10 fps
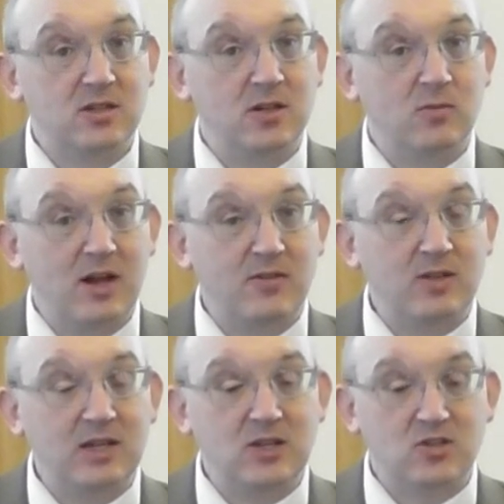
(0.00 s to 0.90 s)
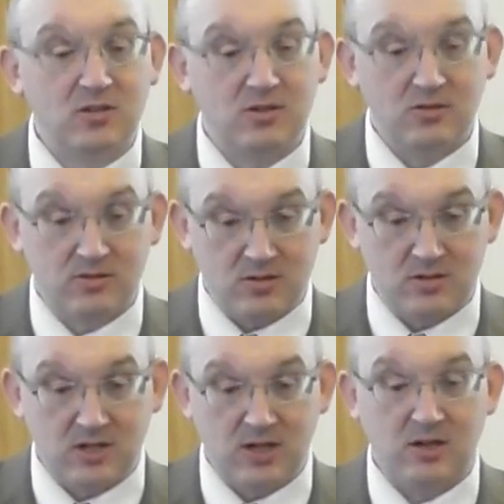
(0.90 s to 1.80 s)
in Revelation
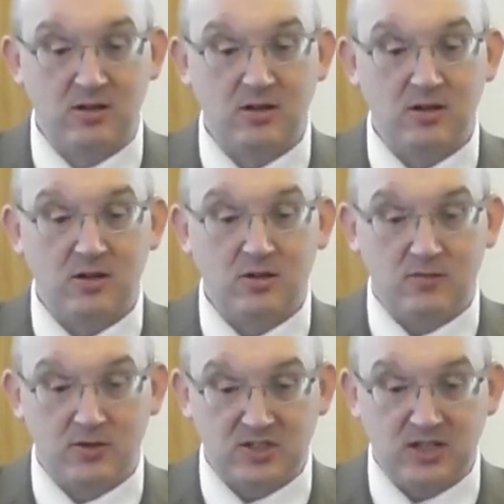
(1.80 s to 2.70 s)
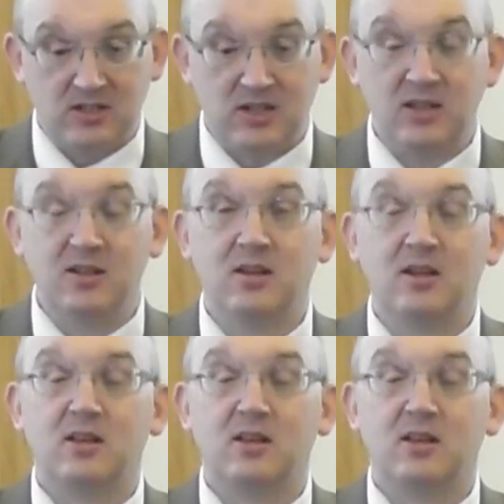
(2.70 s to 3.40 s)
13 verse 18,